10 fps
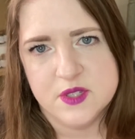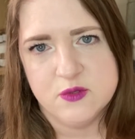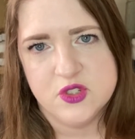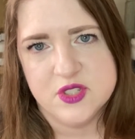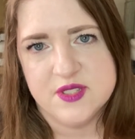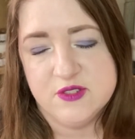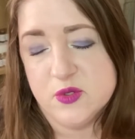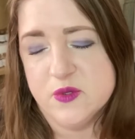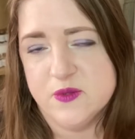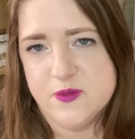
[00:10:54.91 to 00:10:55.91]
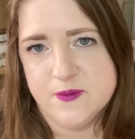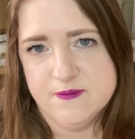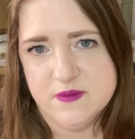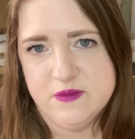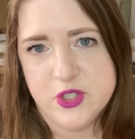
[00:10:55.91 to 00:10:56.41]
They'll just sort of
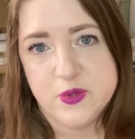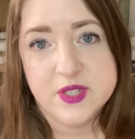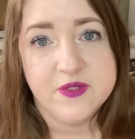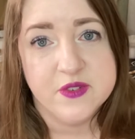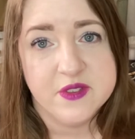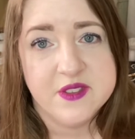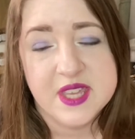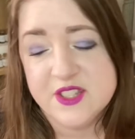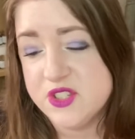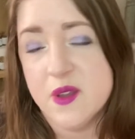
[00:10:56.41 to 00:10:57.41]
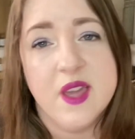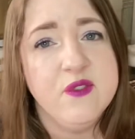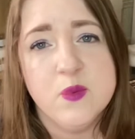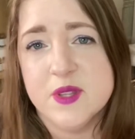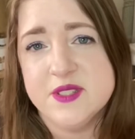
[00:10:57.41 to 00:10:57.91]
do different things. You know,
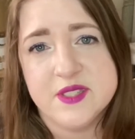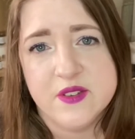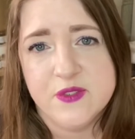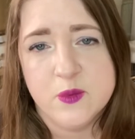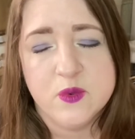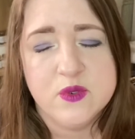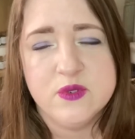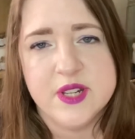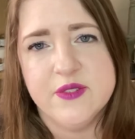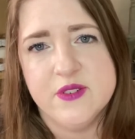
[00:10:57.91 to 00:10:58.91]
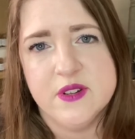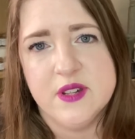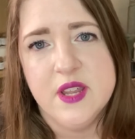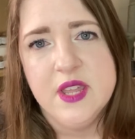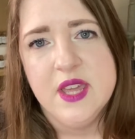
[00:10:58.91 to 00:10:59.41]
everyone's different, we're all
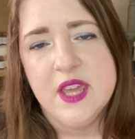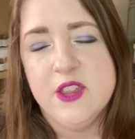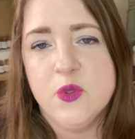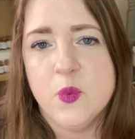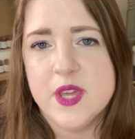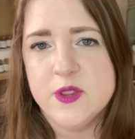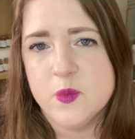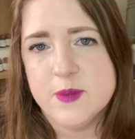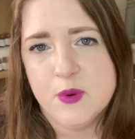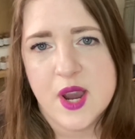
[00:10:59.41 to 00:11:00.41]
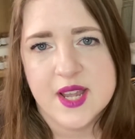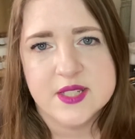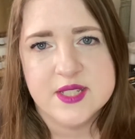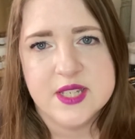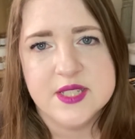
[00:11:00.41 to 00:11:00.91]
different in the way that we
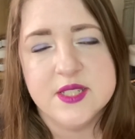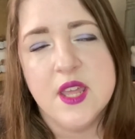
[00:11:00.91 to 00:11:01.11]
practice.